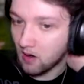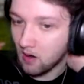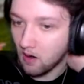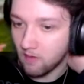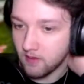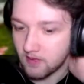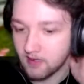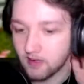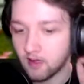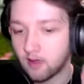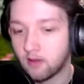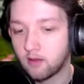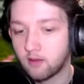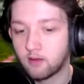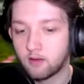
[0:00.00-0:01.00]
over
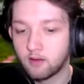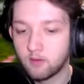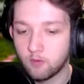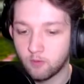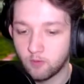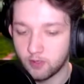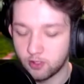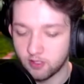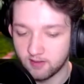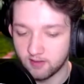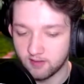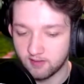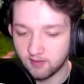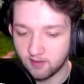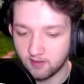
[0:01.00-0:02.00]
here, which
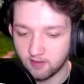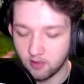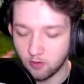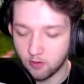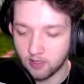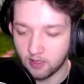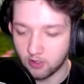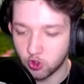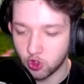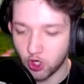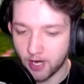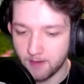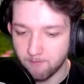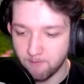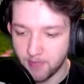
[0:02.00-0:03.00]
is to go kill a
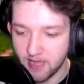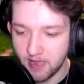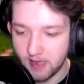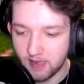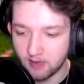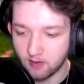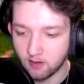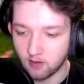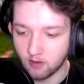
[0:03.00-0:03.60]
giant bee,